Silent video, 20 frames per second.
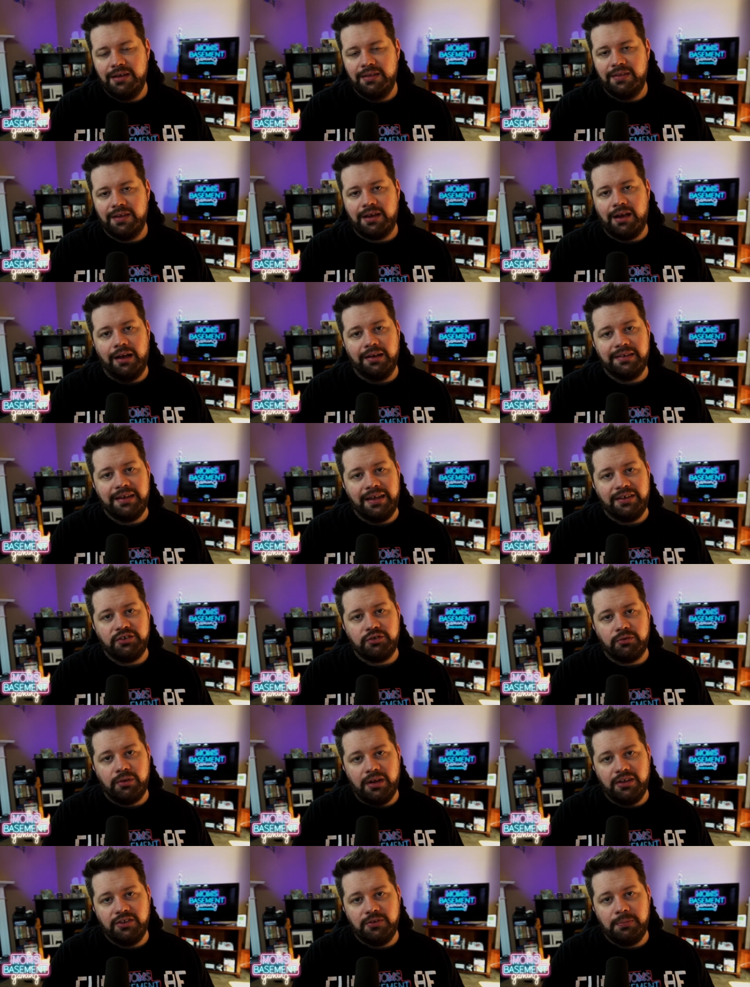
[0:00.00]
The contest
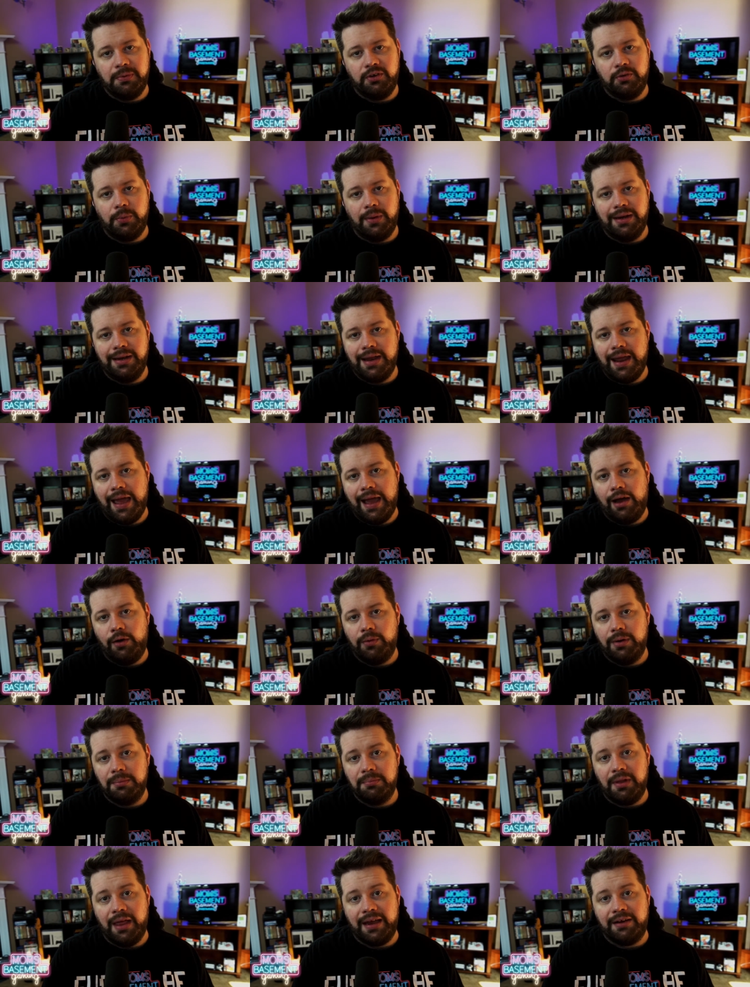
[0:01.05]
runs between now
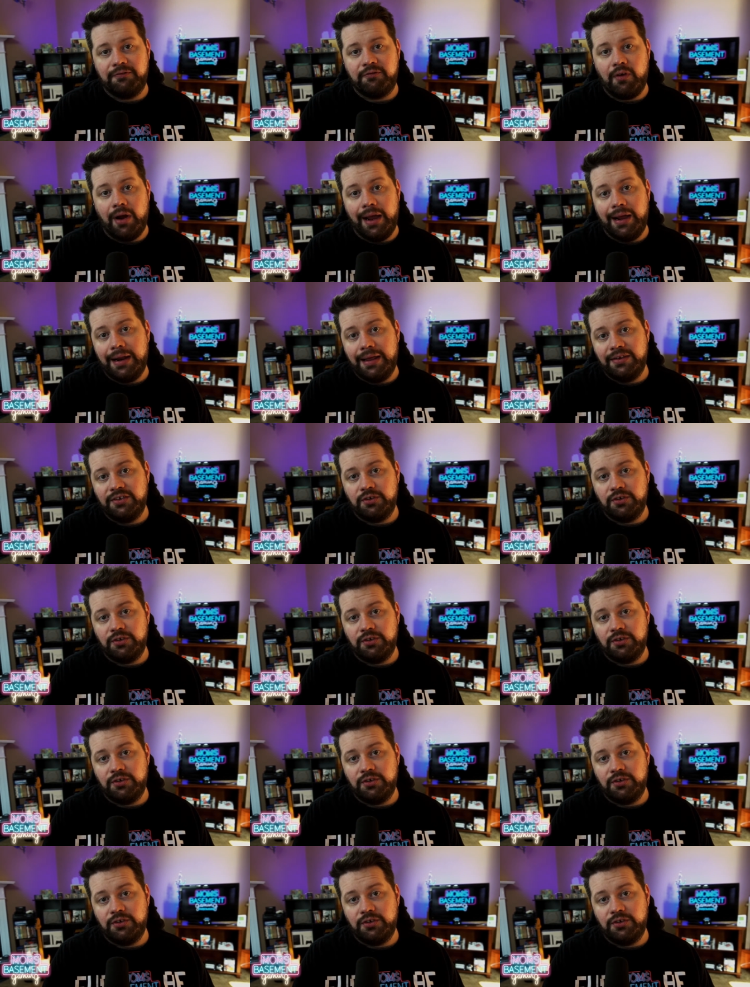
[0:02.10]
and Black Friday,